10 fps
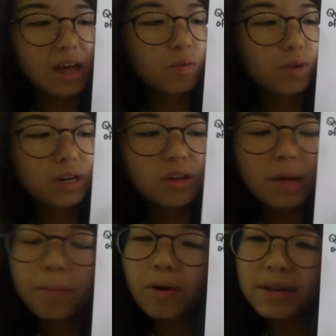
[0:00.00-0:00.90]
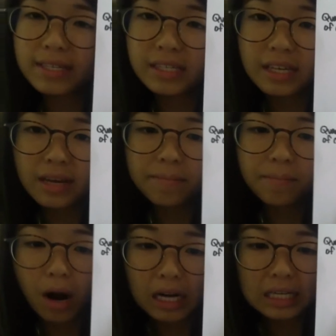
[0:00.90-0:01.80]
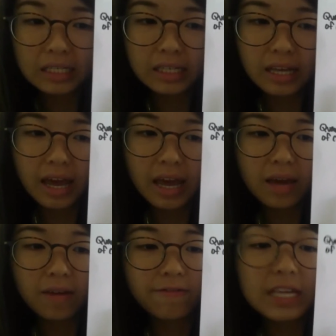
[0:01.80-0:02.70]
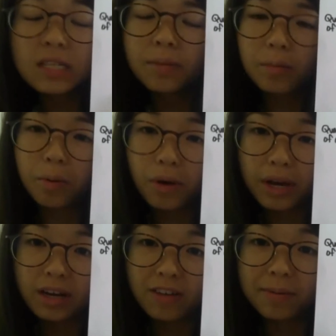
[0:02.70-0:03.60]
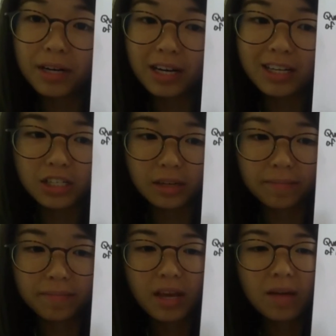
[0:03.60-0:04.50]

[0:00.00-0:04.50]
And we know that point C marks a feasible point of production